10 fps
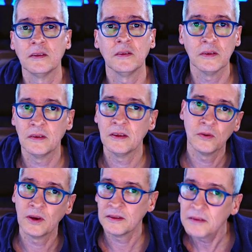th then you
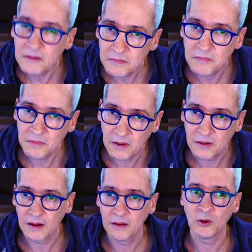get a,
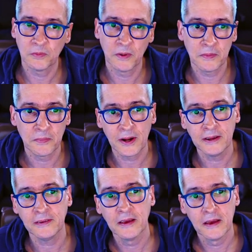a much better
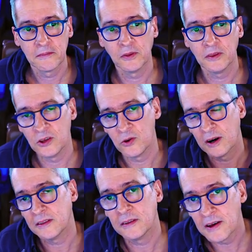price. If you
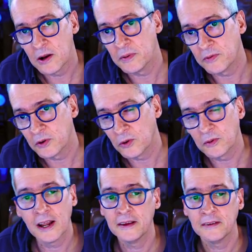are developing for some
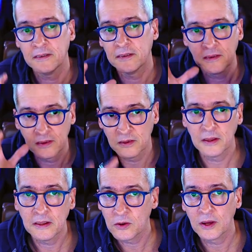clients,
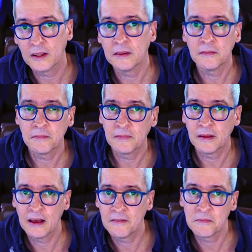then you can
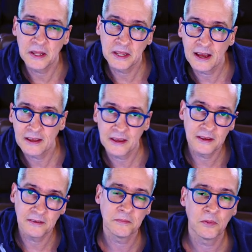have a mini
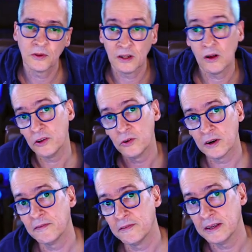agency bundle, or if you are
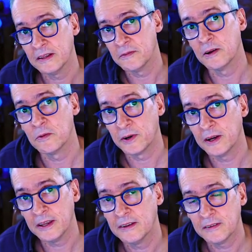a big developer
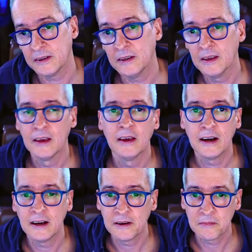agency
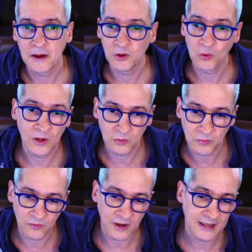um, and you want to
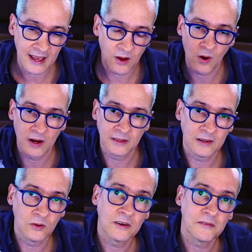provide high quality
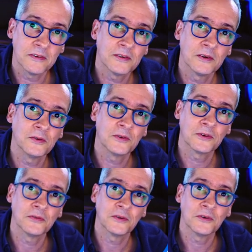look and feel
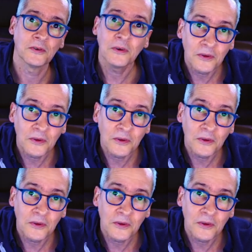solutions for